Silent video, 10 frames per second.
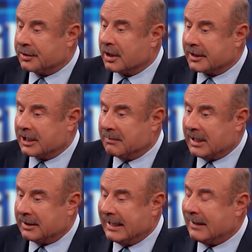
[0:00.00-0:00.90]
you're talking
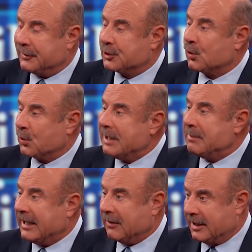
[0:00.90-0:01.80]
about now is
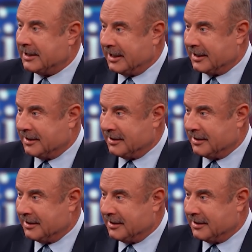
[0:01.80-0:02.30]
reparenting